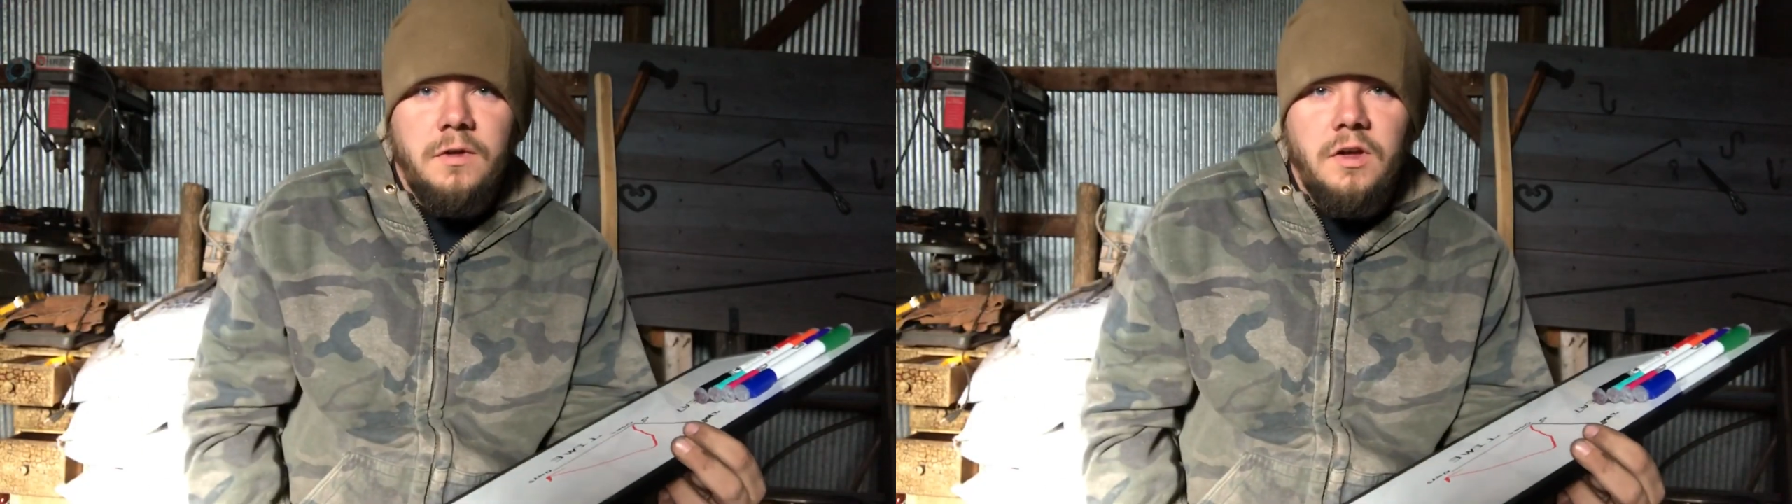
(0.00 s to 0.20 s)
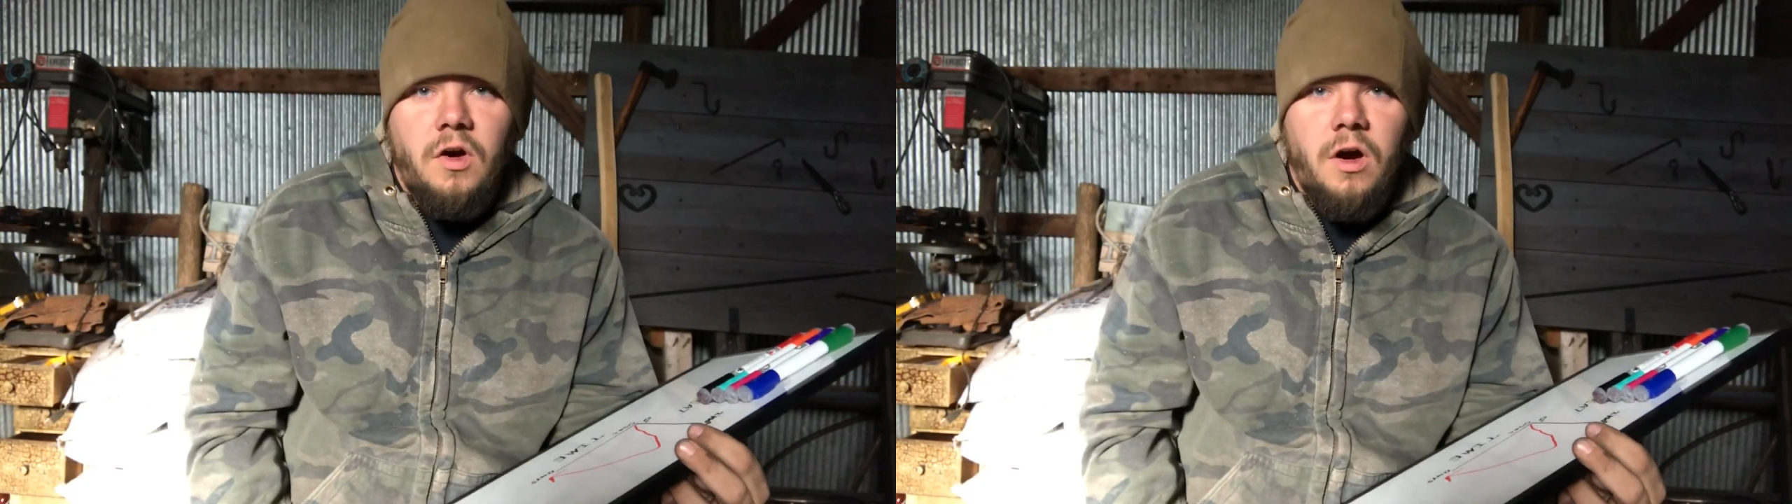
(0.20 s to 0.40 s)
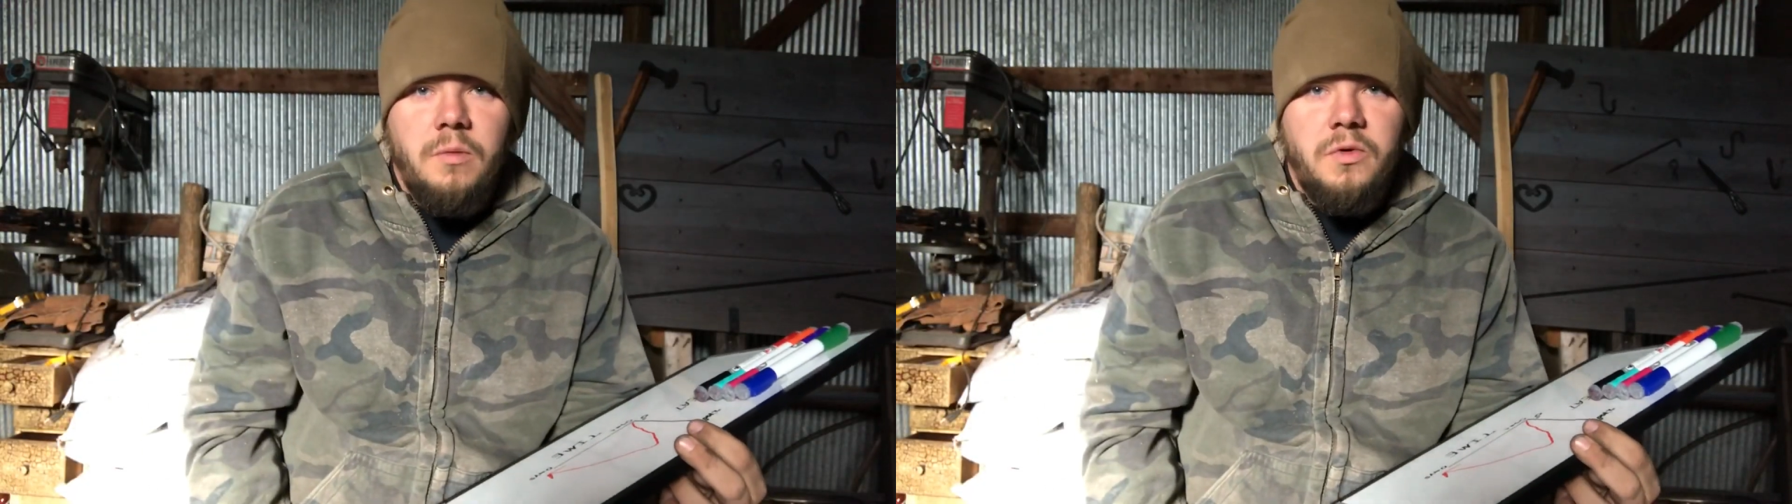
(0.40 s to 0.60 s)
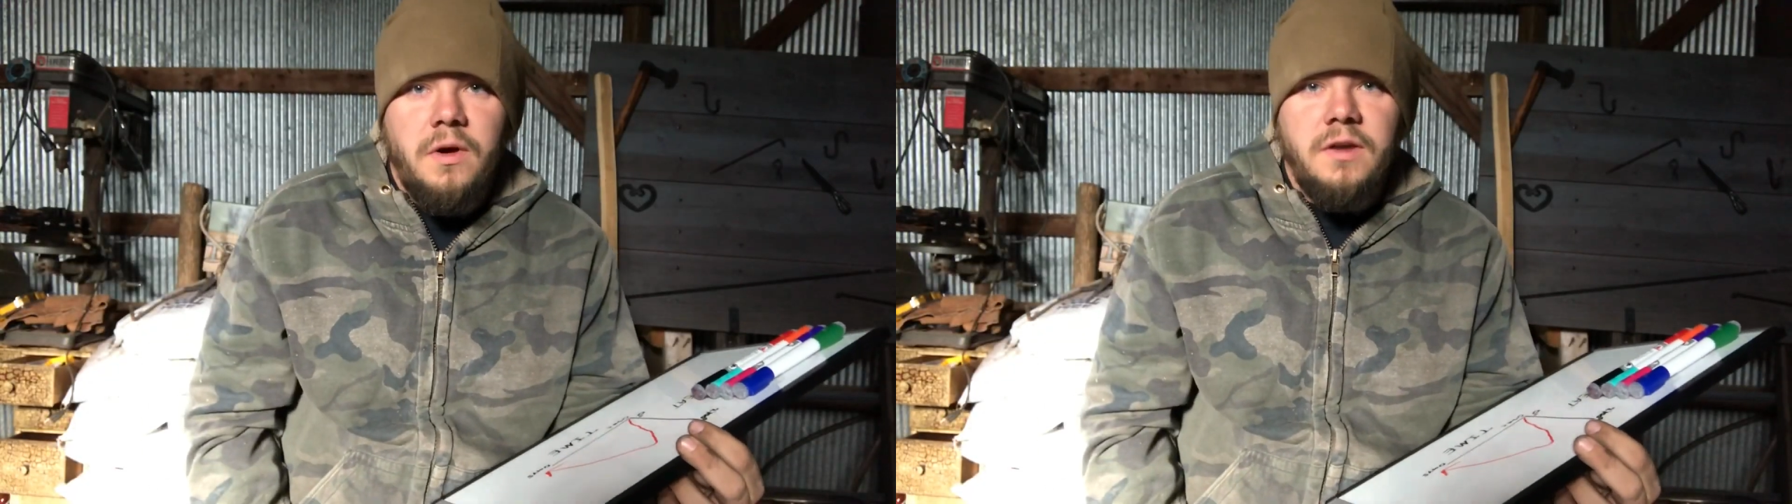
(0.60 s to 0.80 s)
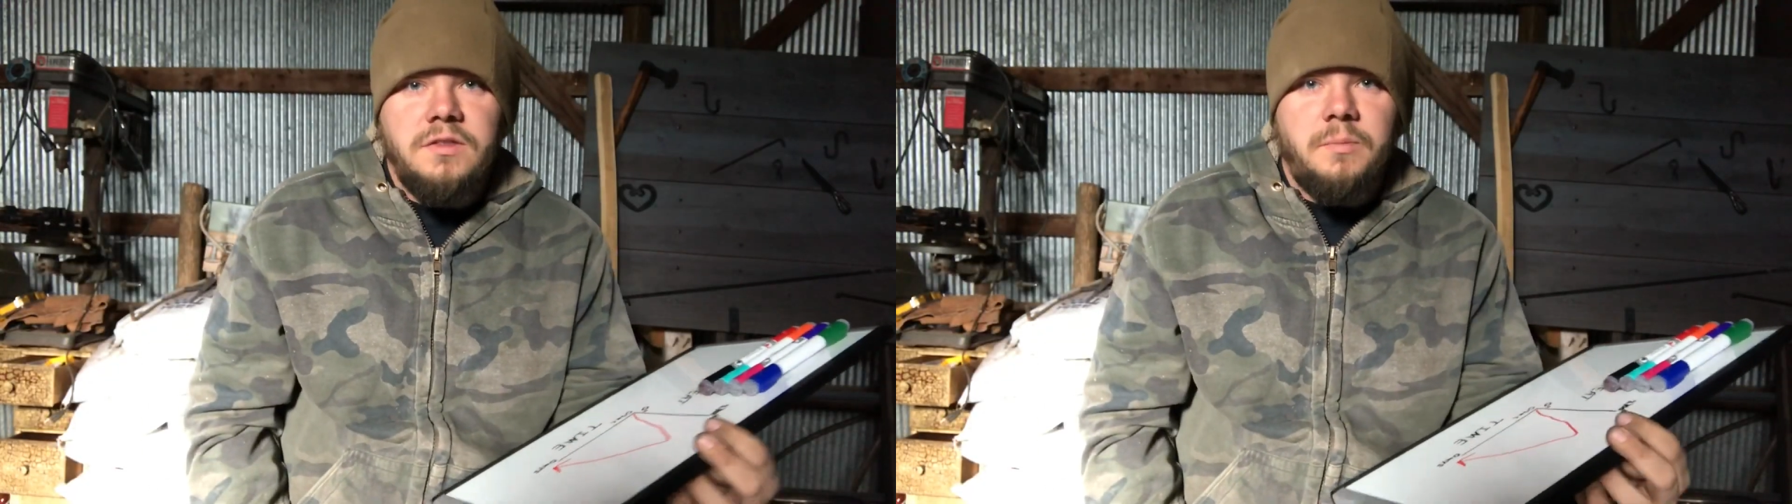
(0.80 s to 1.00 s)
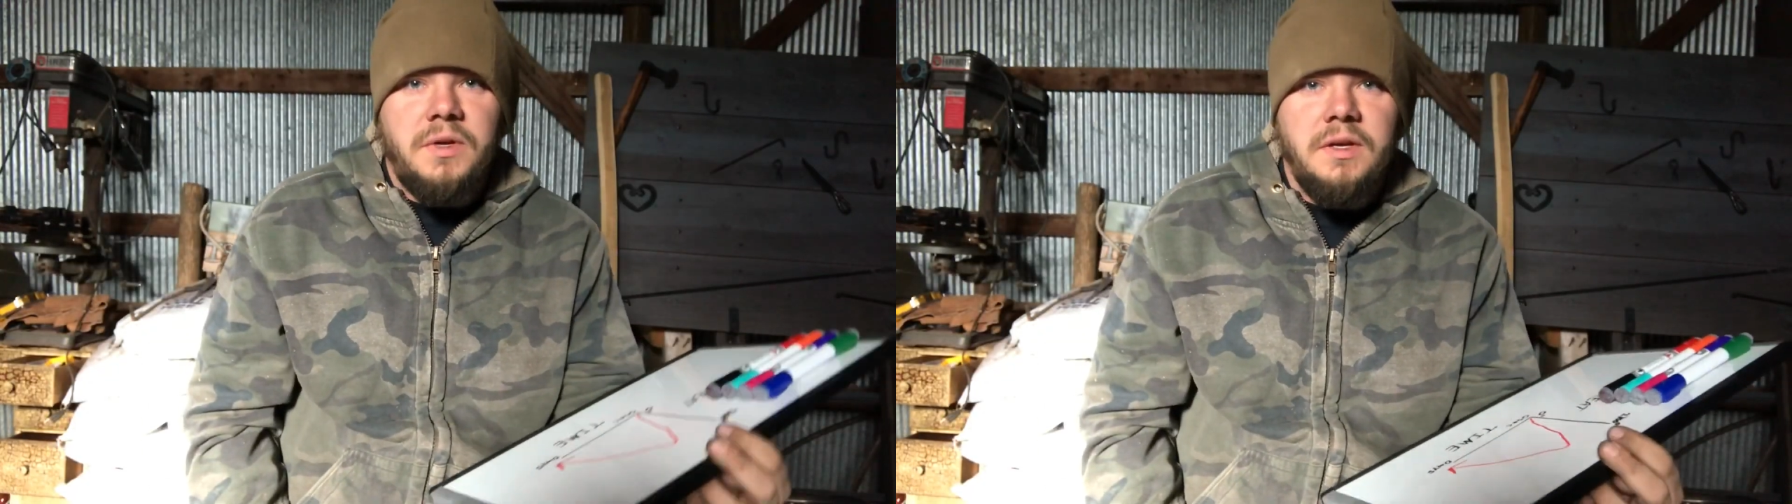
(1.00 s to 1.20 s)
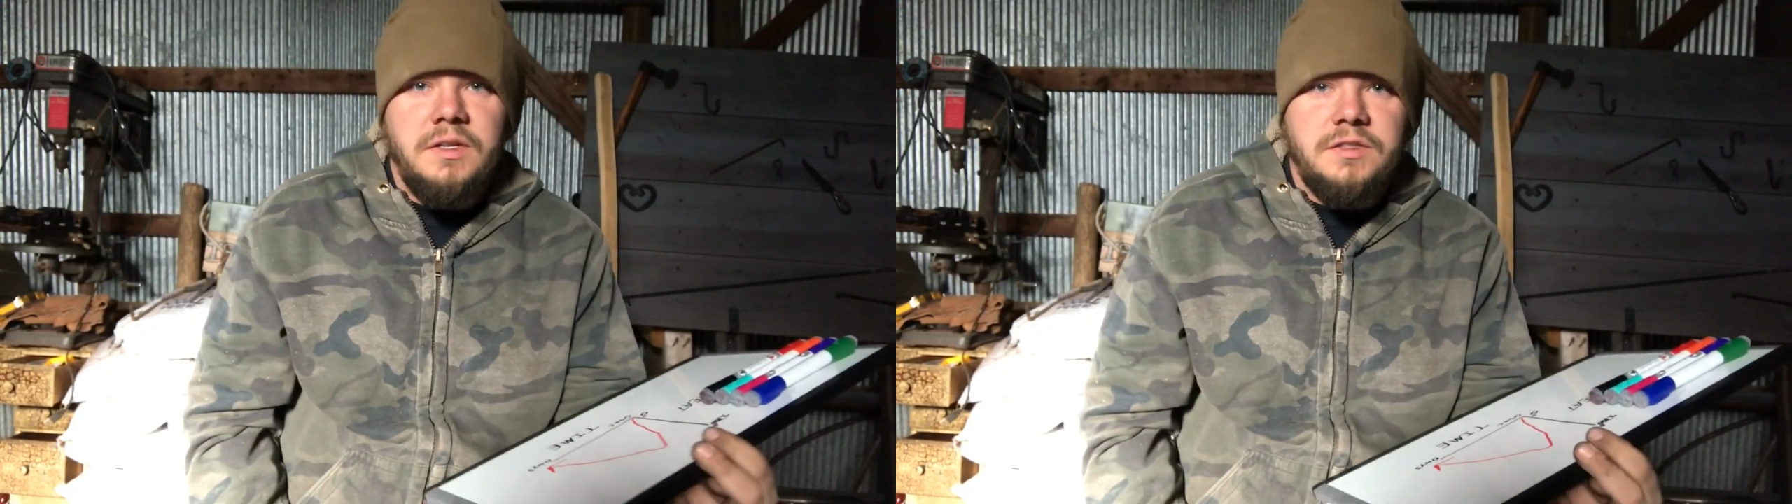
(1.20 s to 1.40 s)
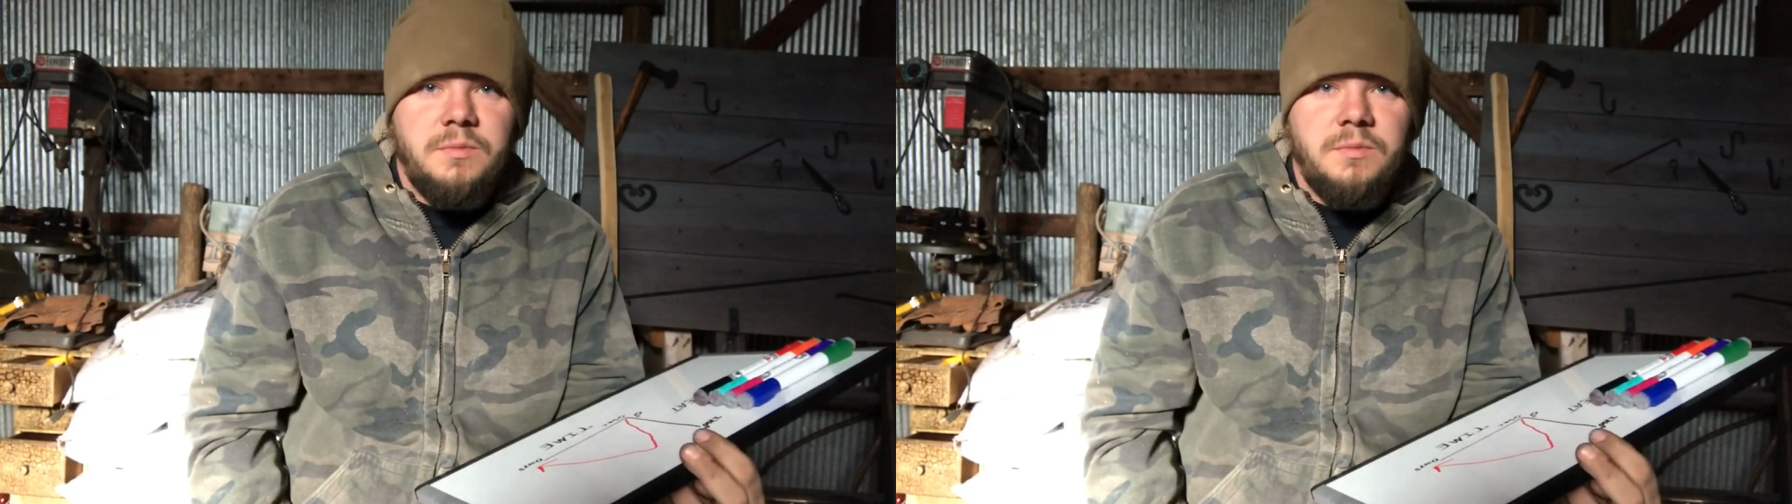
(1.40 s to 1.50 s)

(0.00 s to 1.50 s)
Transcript: carburize a piece,